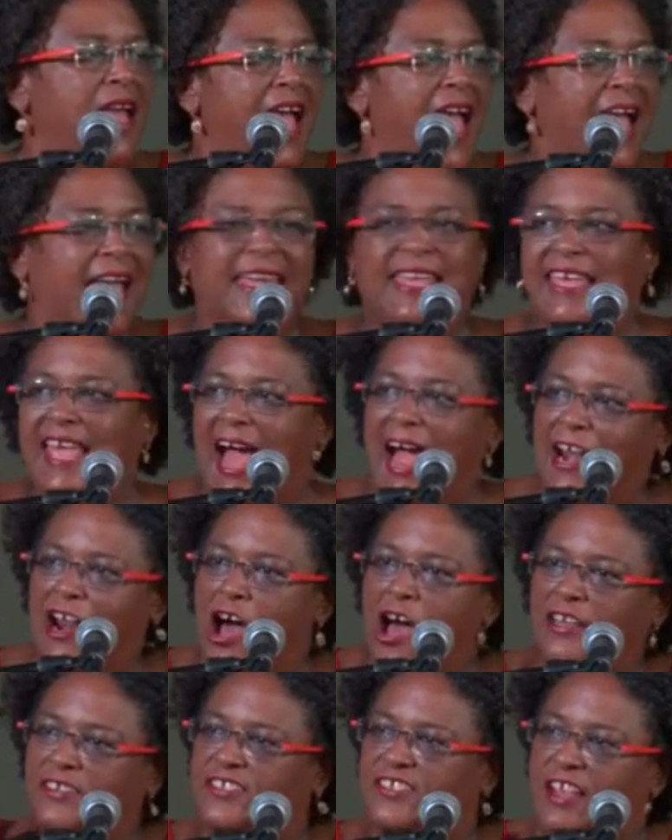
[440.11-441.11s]
It
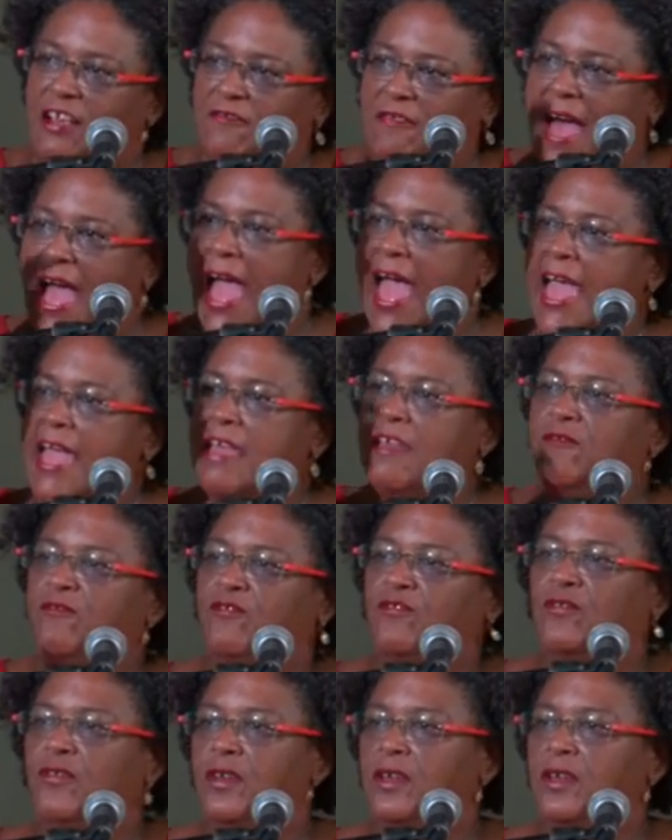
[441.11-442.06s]
cannot survive